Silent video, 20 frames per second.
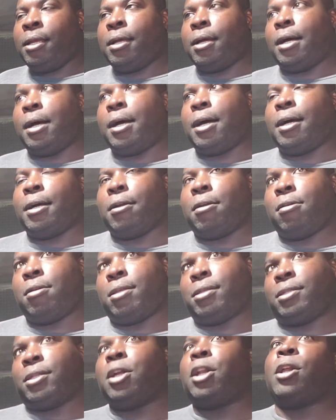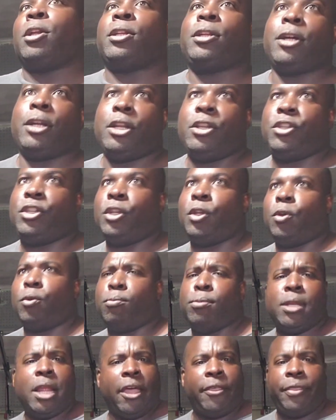is gonna do.
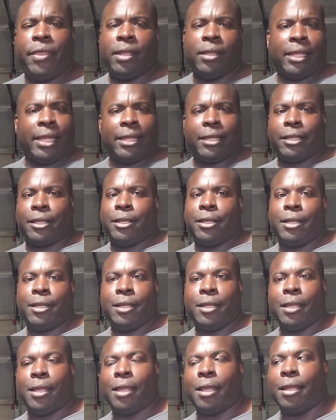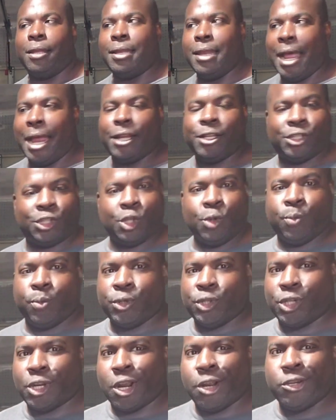Nothing like not a
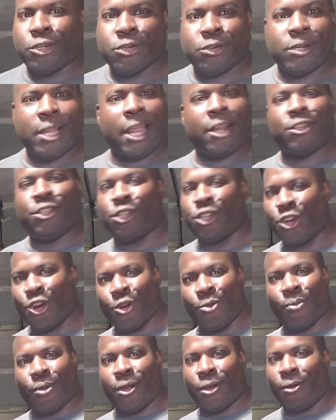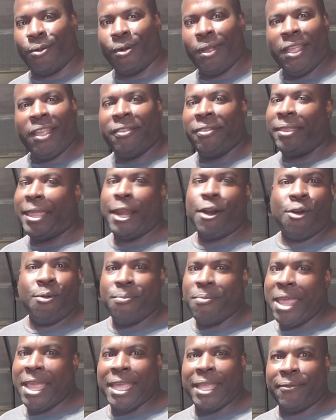supercharger, not a turbo. They don't
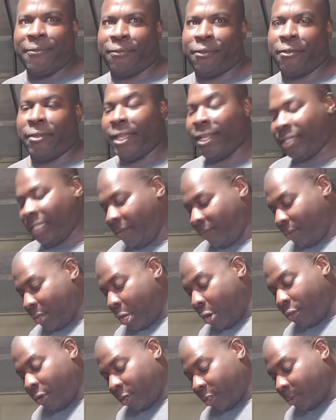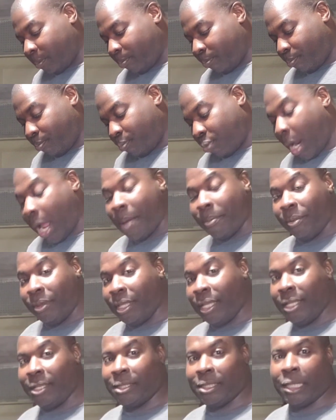make it for this, even though there's
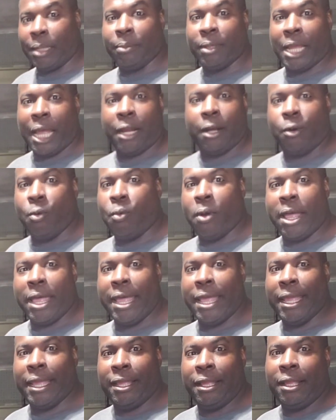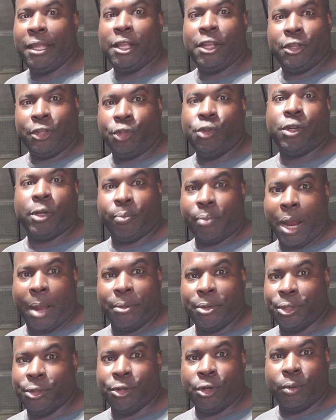probably some kind of way you could
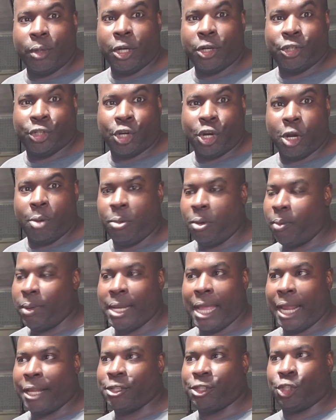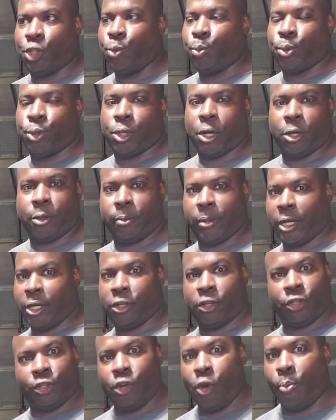probably do it with a turbo, but not a supercharger because
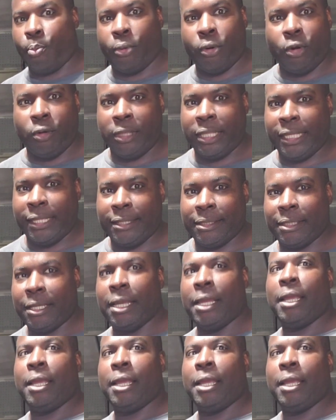there's no pulleys.